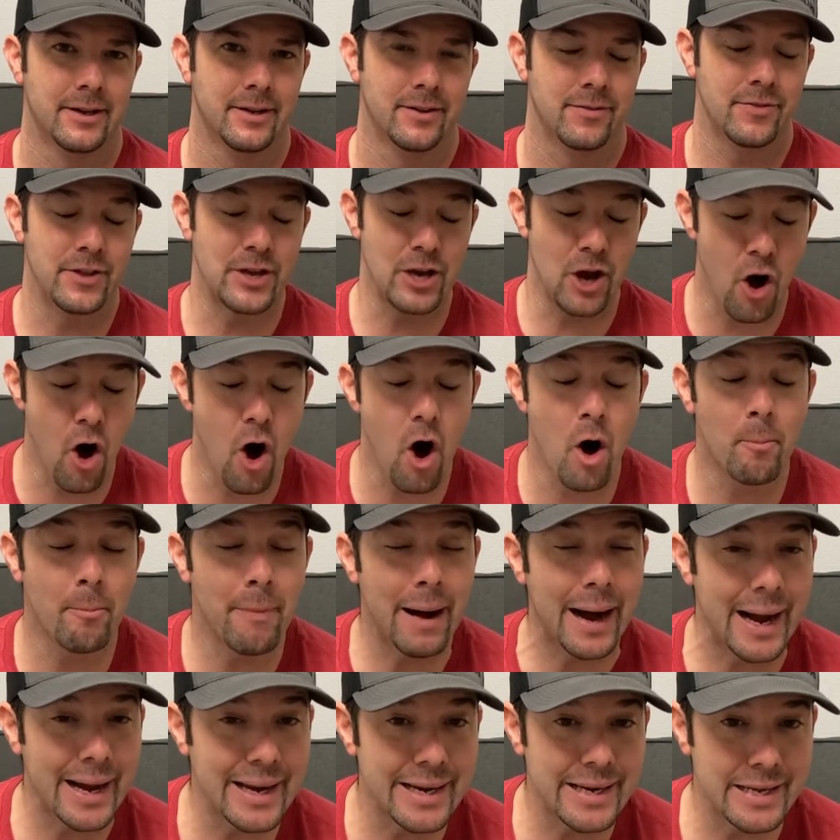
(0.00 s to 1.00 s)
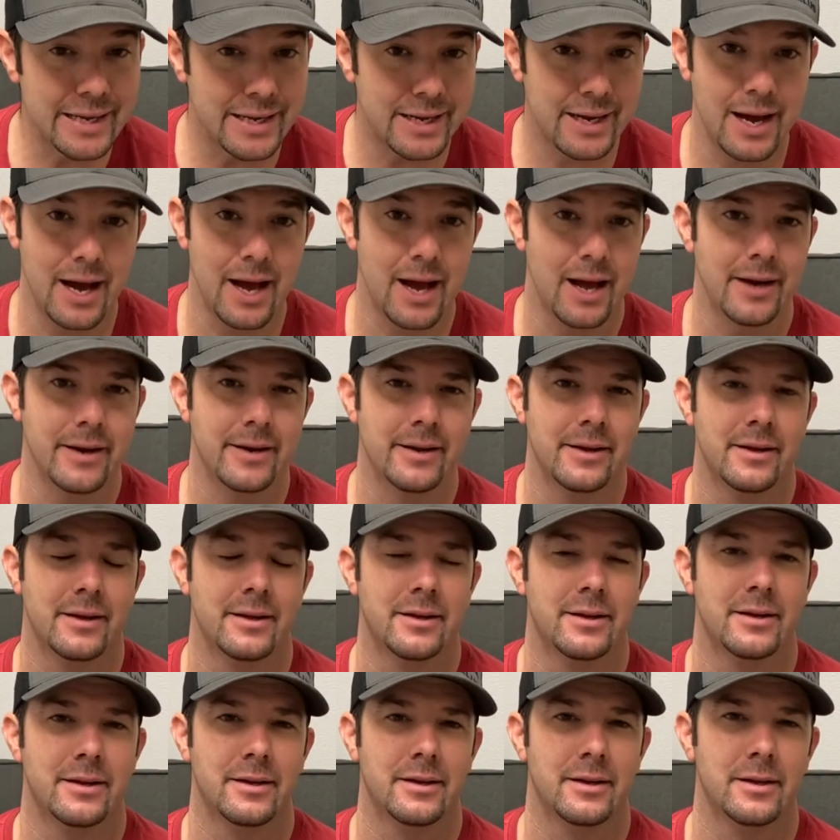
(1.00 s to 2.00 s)
the Almighty God.
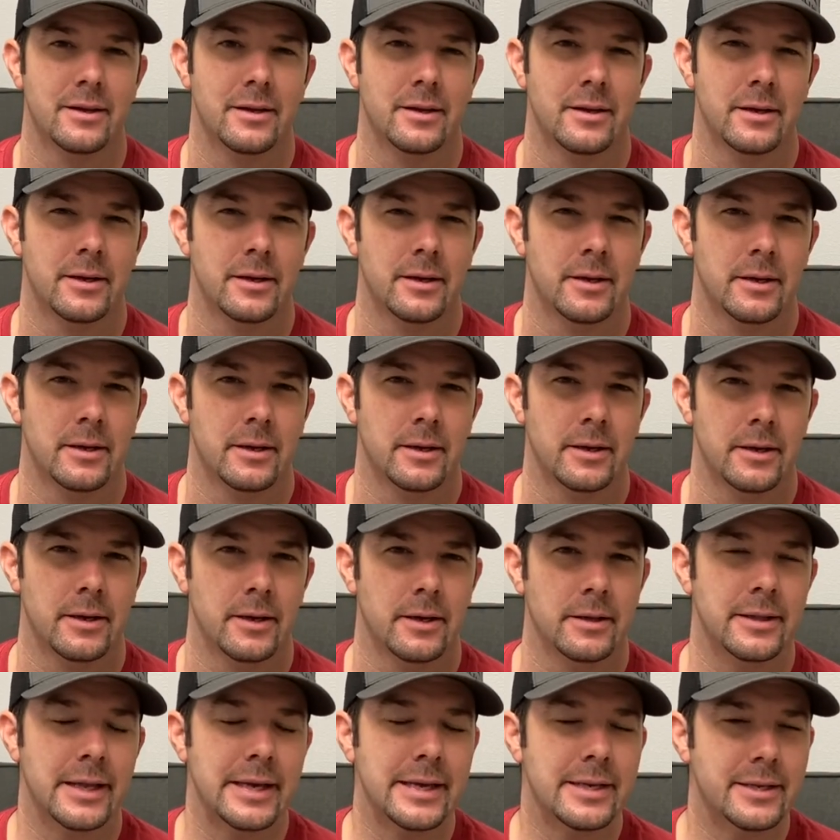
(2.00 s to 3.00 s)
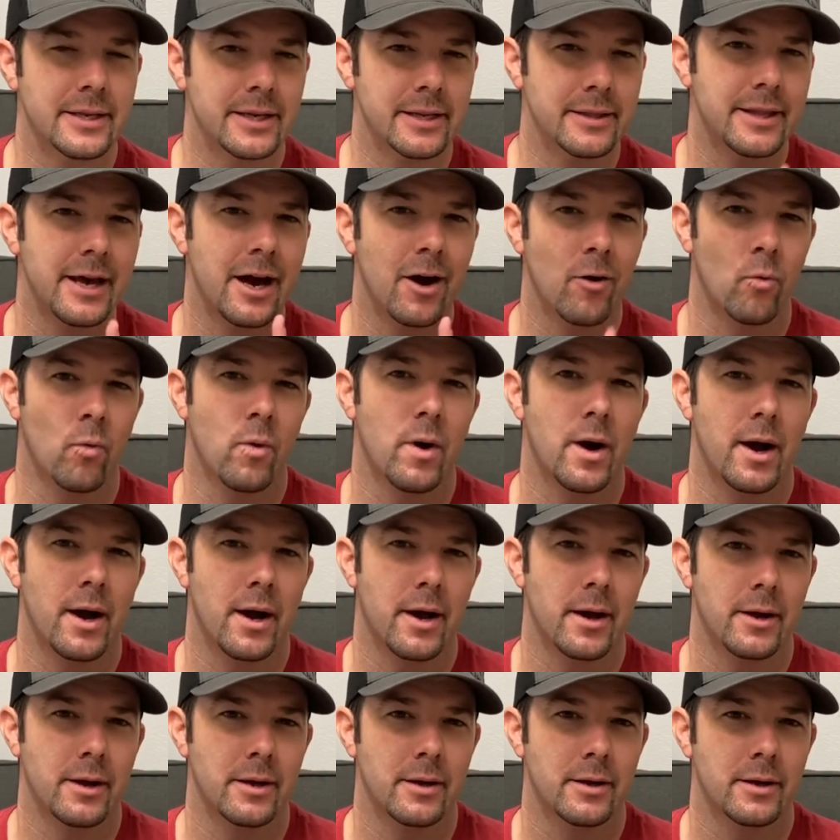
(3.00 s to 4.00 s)
And they did that why?